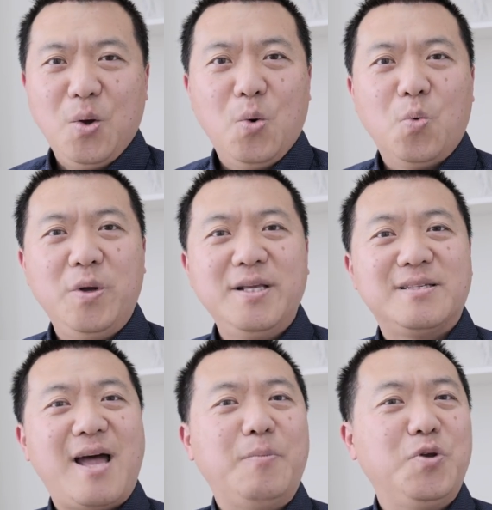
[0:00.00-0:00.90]
when it's
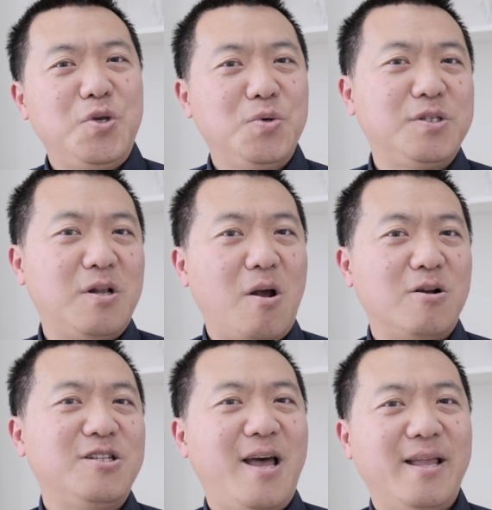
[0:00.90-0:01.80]
time to use the
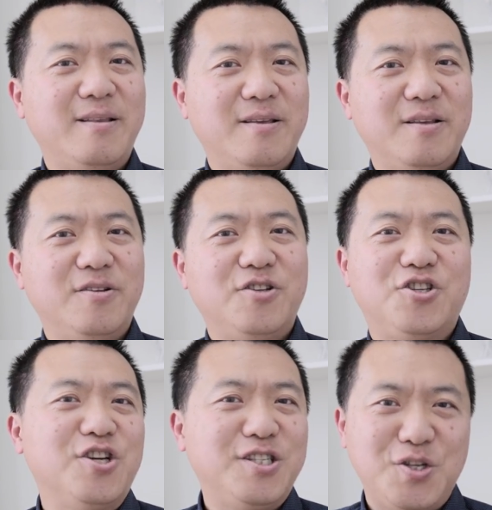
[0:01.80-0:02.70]
large light,
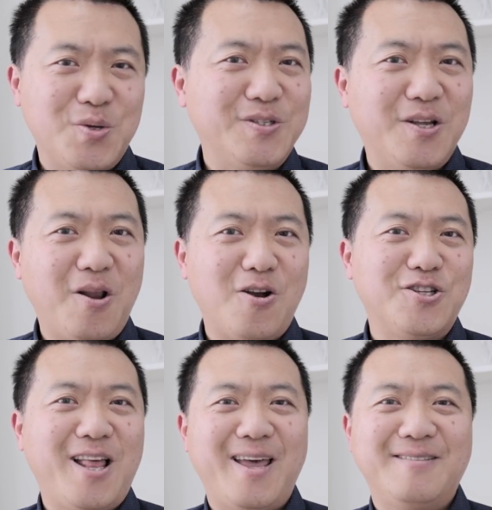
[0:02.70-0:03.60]
just use the large
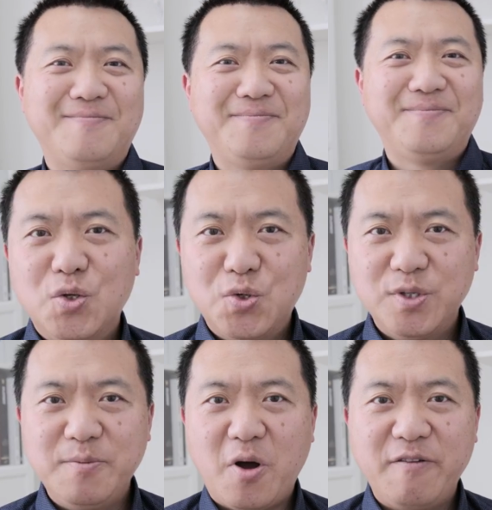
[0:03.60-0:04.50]
light.
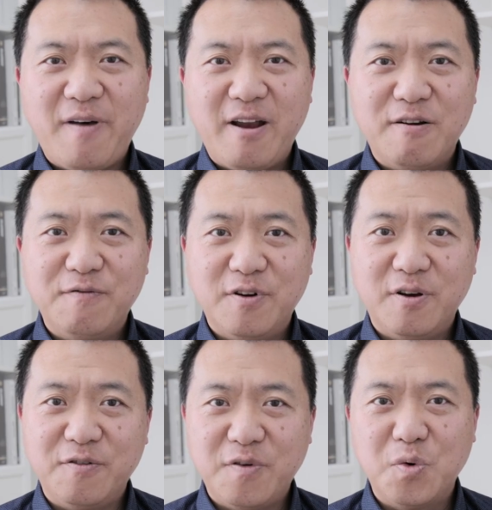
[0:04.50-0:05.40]
Choosing modifier
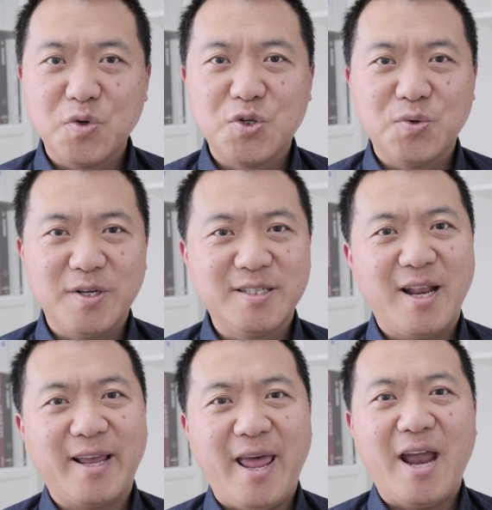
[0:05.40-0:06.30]
for your photo shoot is
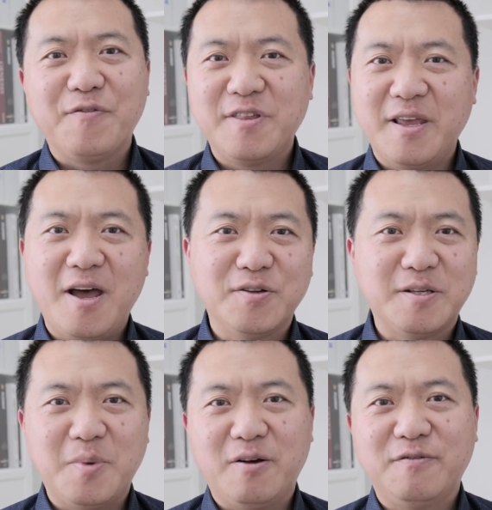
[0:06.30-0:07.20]
like everything else
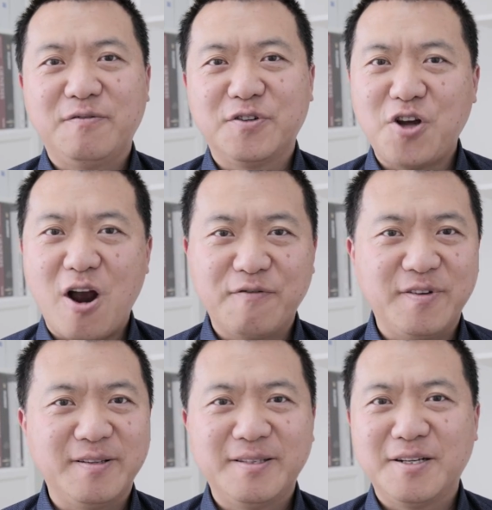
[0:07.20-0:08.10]
about
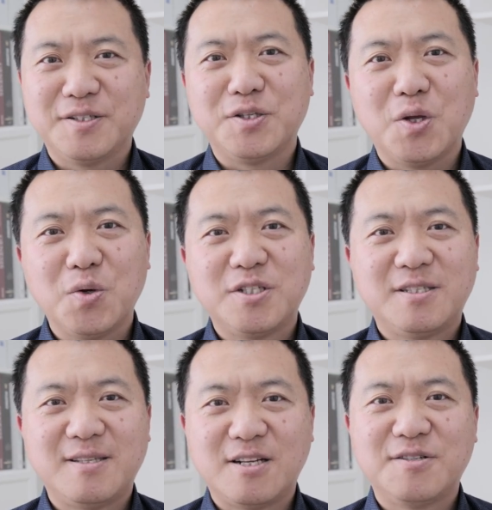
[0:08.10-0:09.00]
photography. There's no
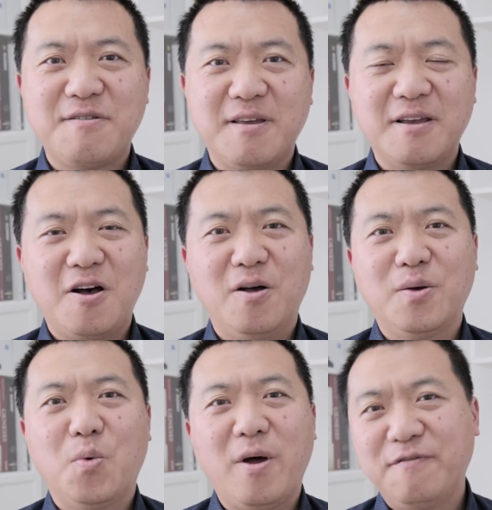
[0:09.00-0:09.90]
such thing
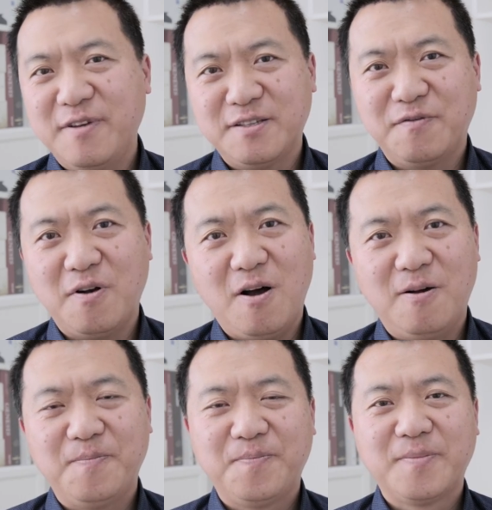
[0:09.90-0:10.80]
called one fits for
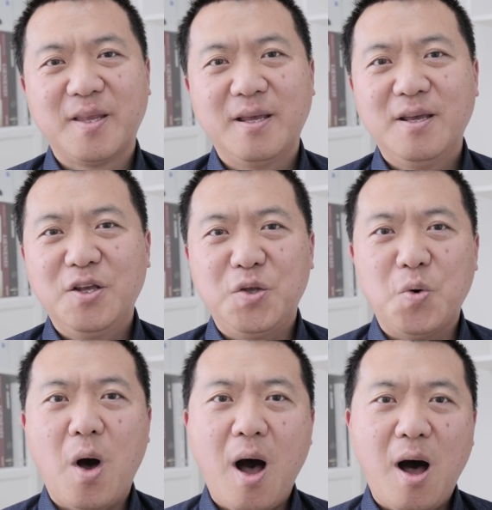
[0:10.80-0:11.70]
all.
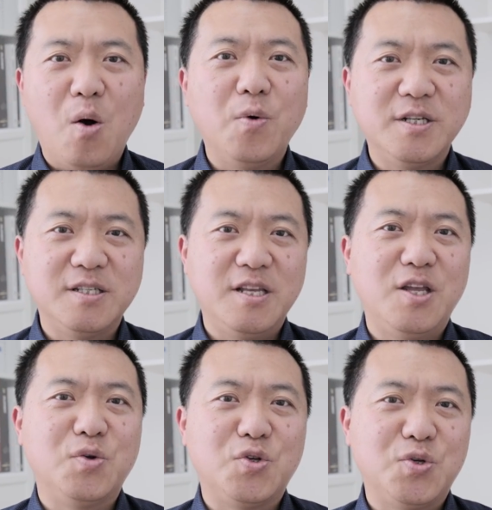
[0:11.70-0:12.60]
You always
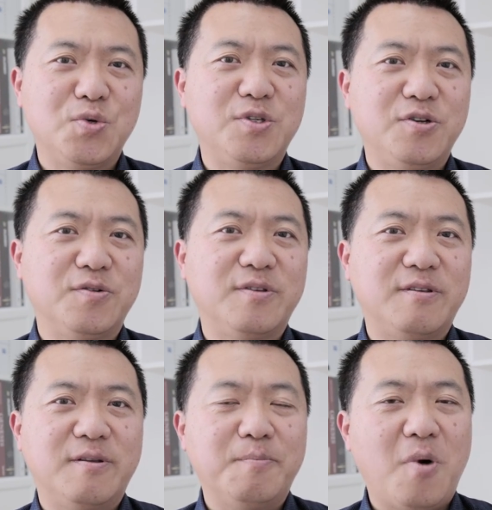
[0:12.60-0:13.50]
need to choose your
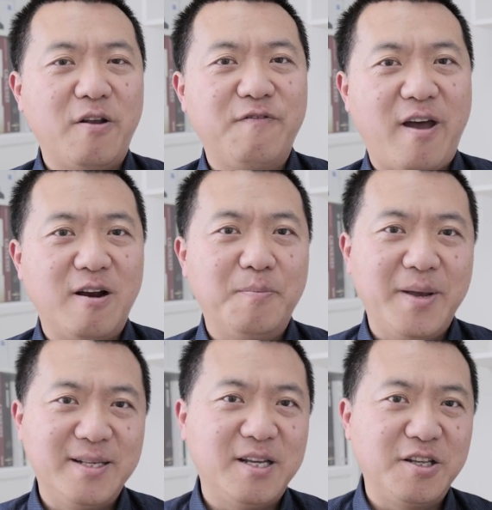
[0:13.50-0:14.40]
modifier
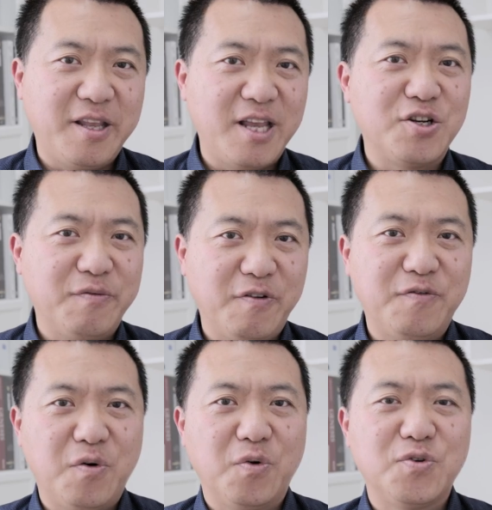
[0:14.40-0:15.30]
based on the nature of your
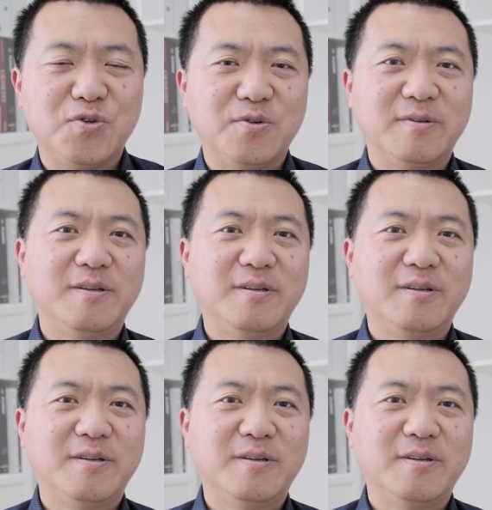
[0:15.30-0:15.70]
photo shoot.